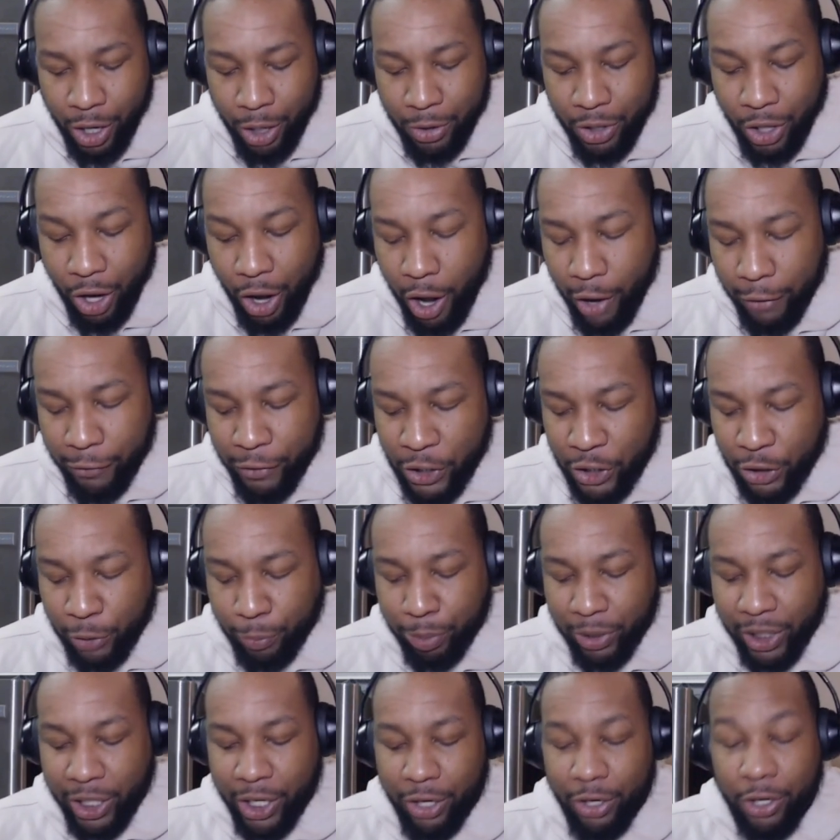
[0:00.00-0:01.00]
The offensive
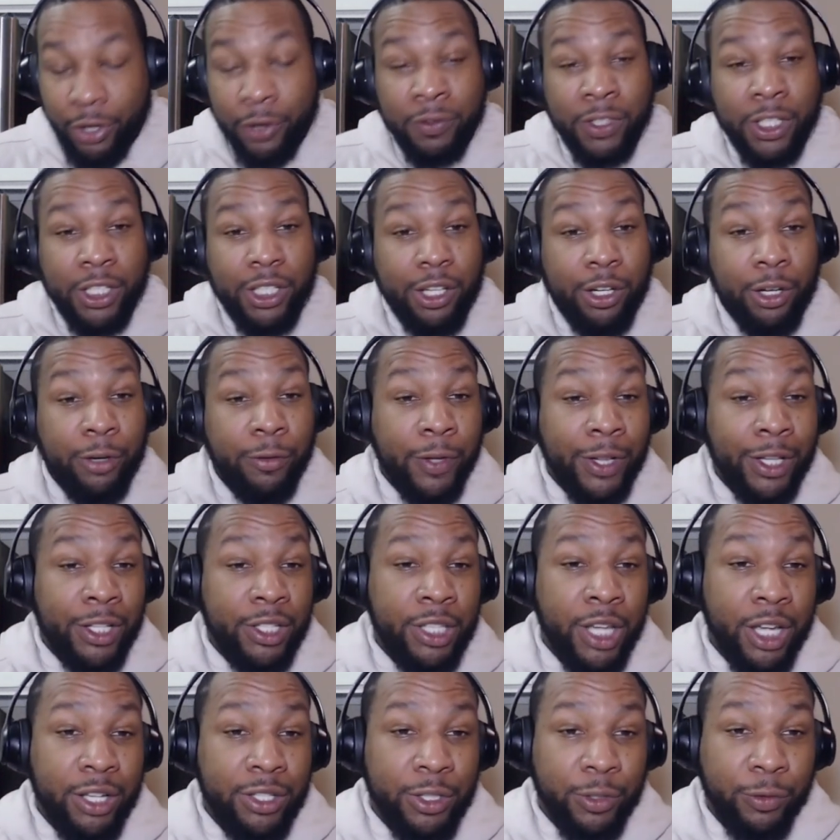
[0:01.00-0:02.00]
player of the year for the
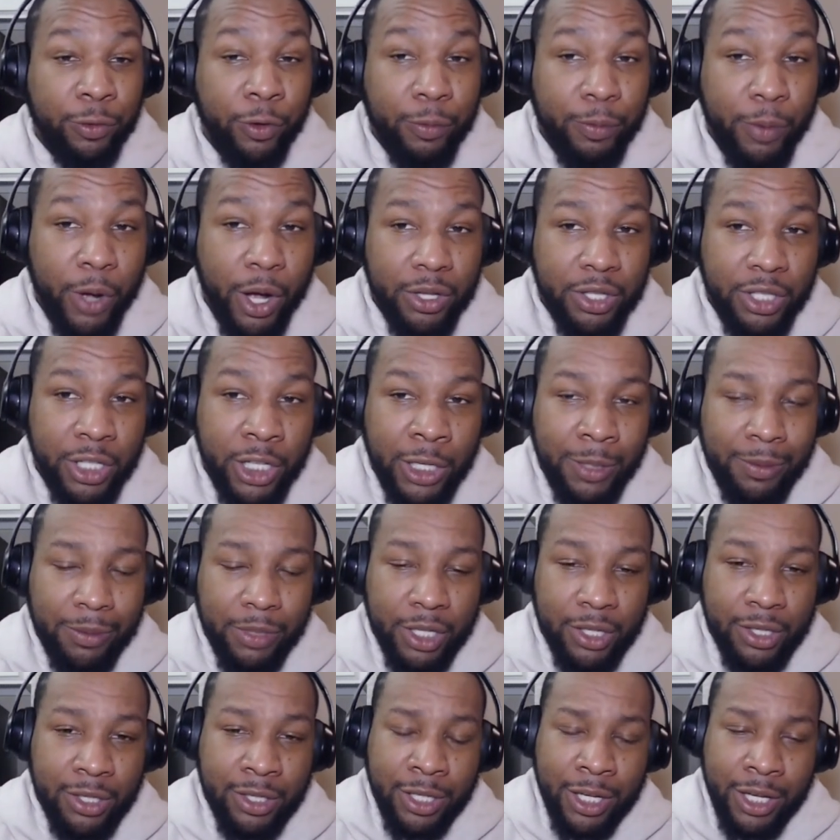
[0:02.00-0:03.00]
Texas football team
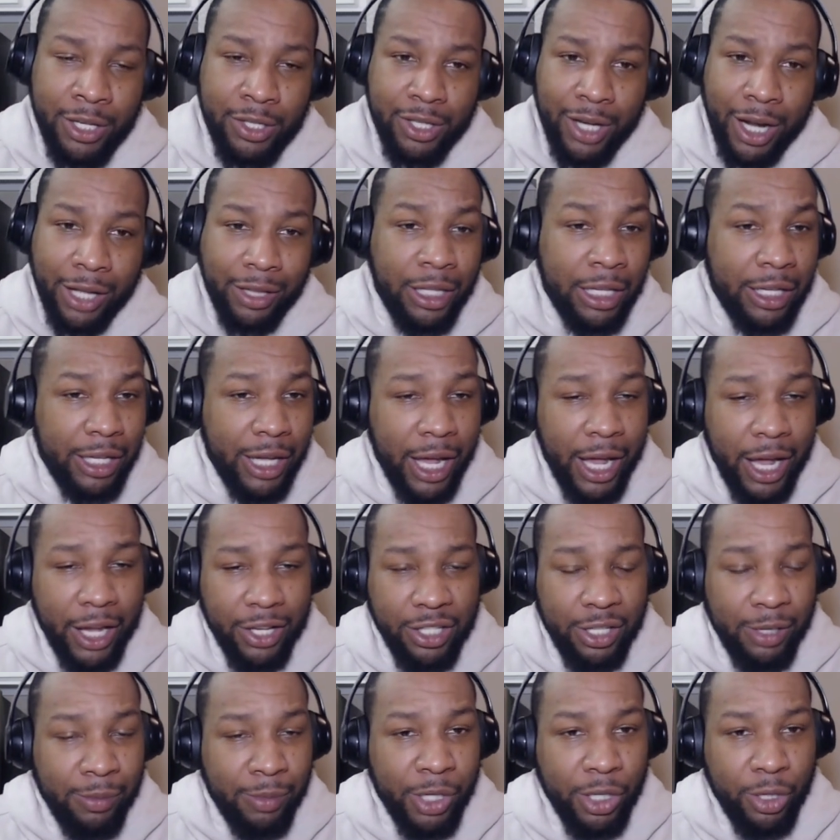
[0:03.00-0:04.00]
this season, I think it has
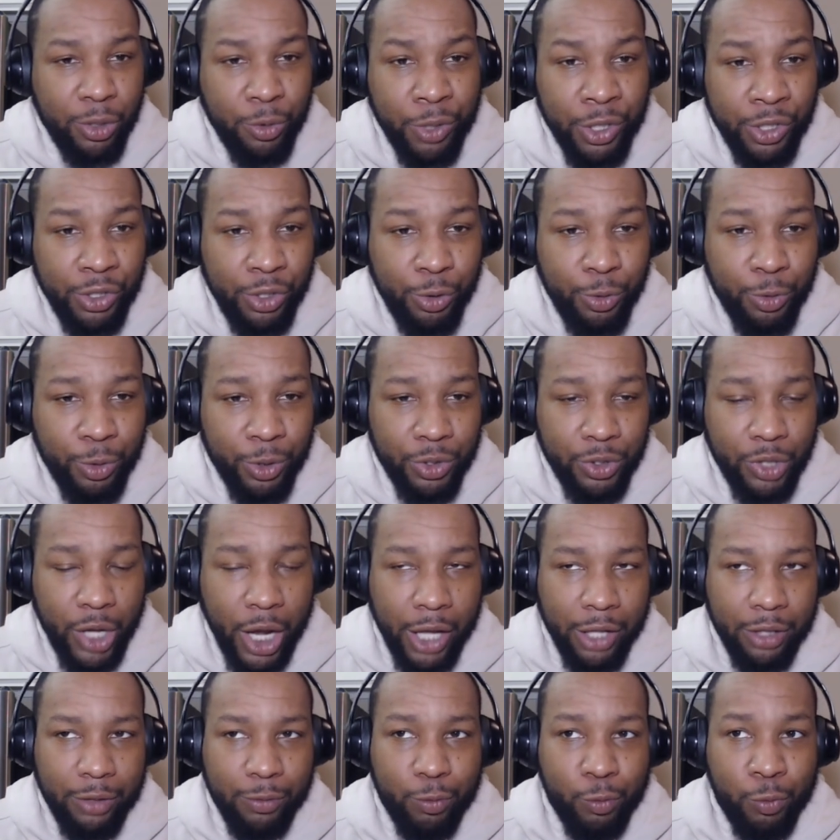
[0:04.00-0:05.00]
to be Quinn Ewers.
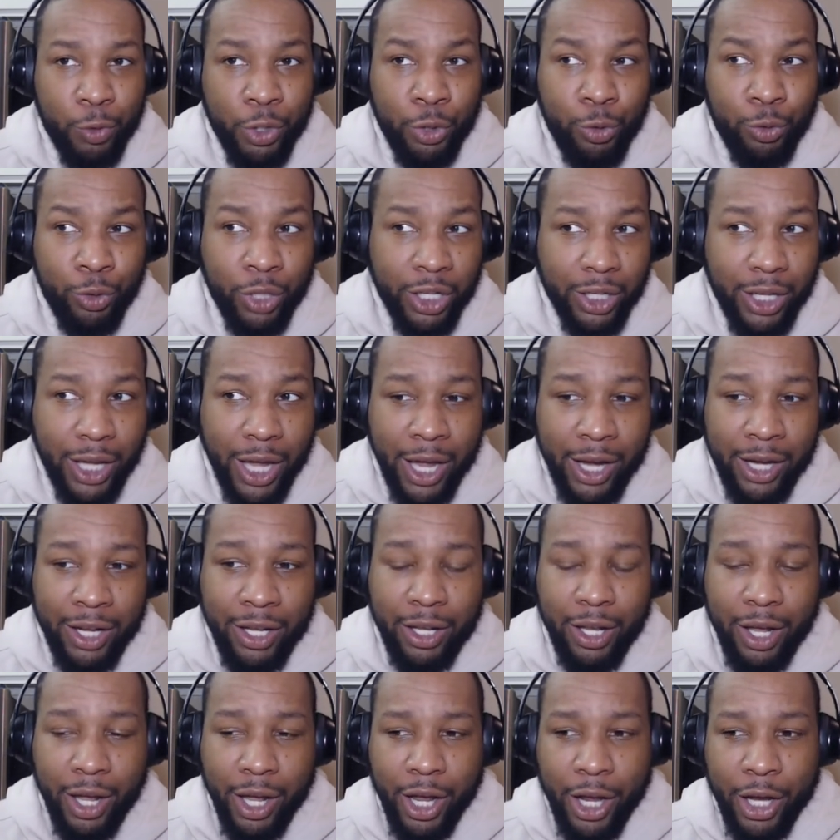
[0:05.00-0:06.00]
When you look at
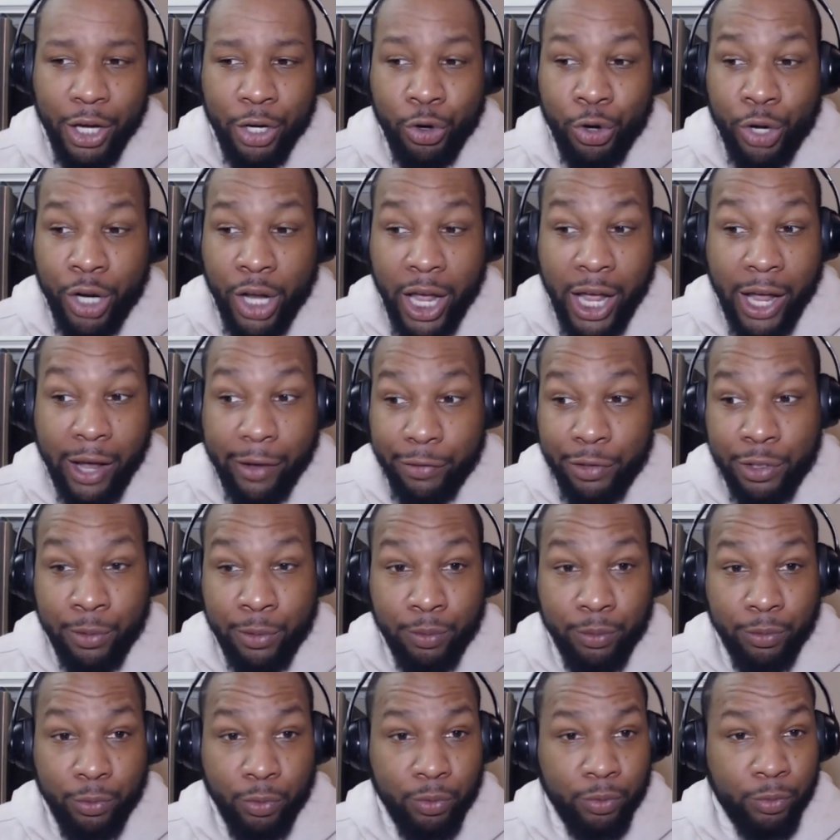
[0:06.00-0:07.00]
it, you're going to have
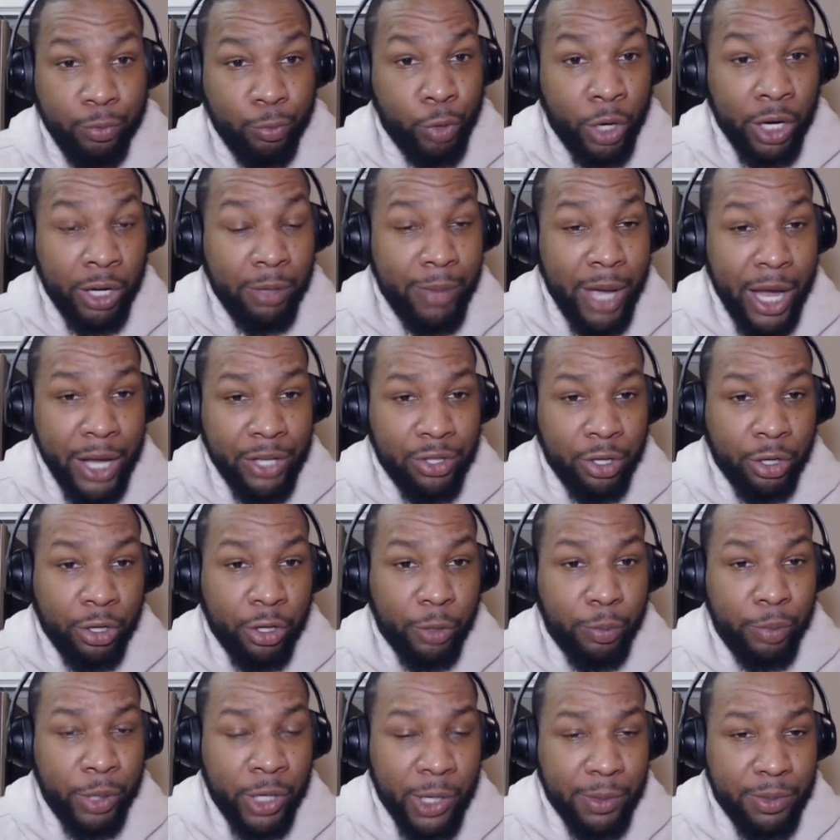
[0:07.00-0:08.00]
some running backs that are going
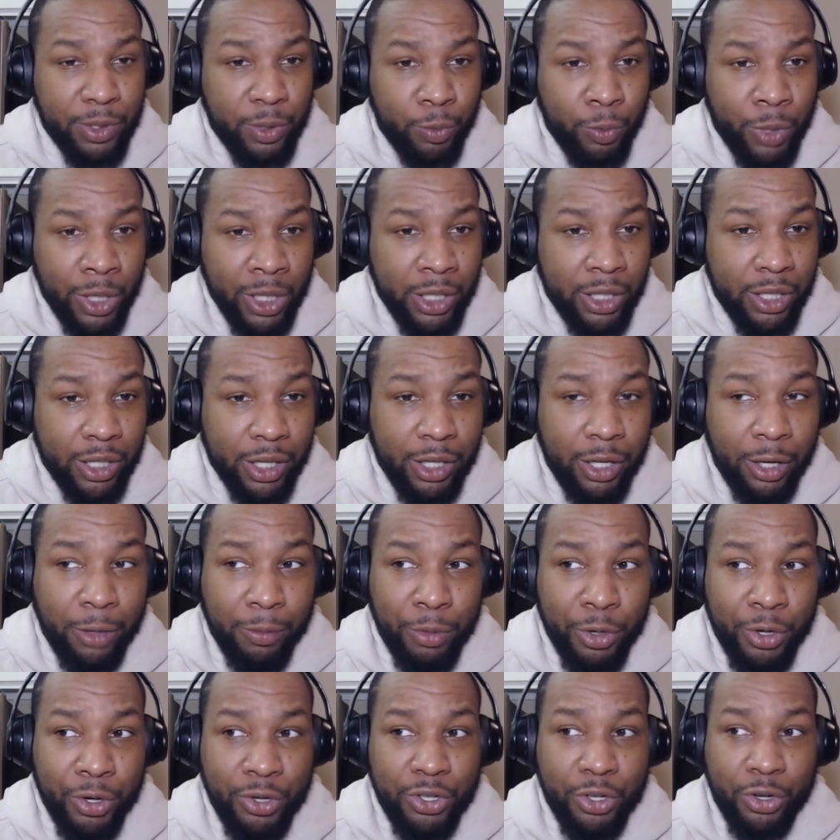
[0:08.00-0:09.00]
to put up some really good
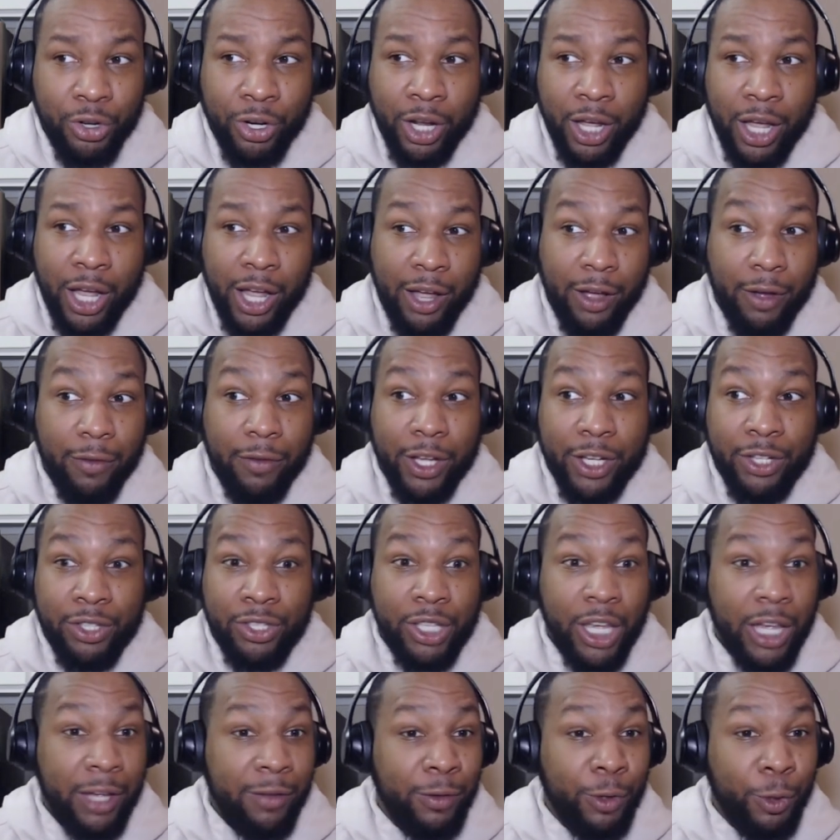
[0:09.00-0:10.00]
numbers. You're going to have
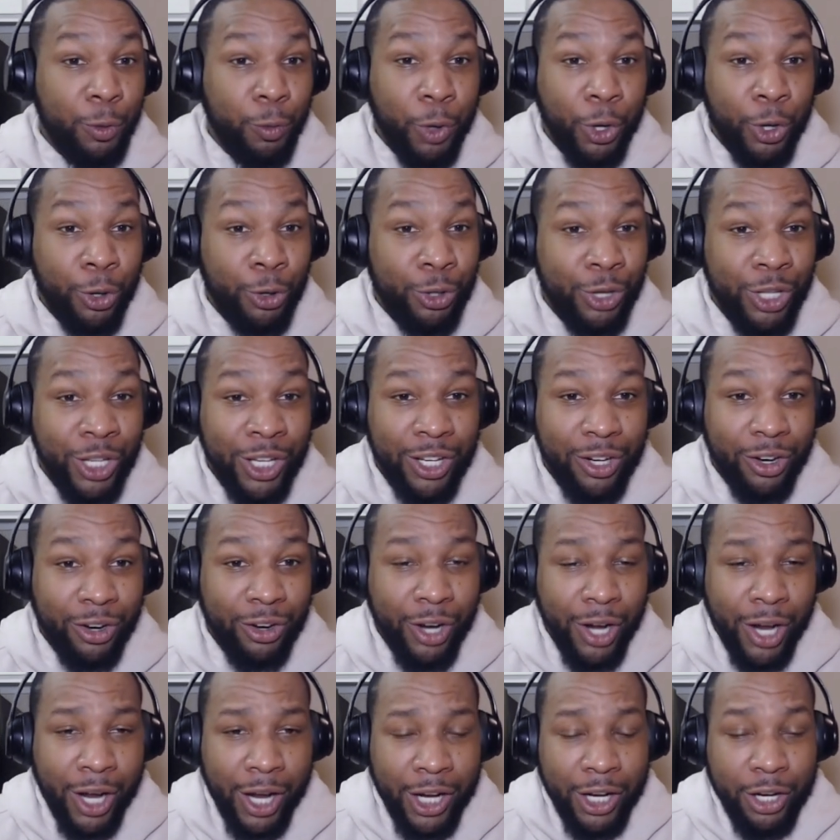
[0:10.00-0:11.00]
Xavier Worthy or,
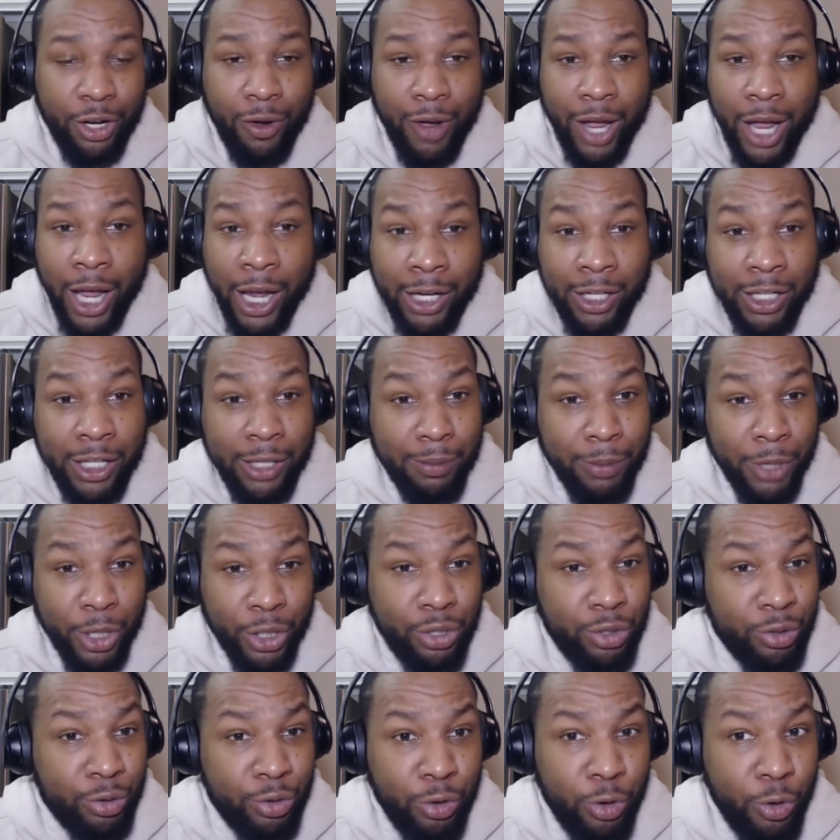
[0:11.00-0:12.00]
you know, A.D.
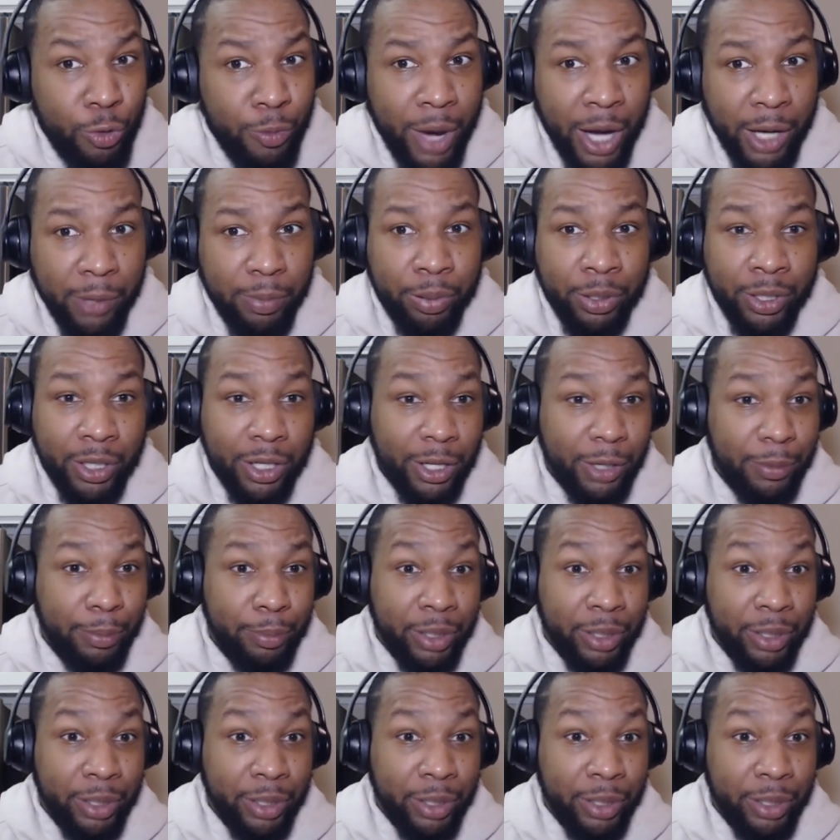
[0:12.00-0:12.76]
Mitchell, who might put up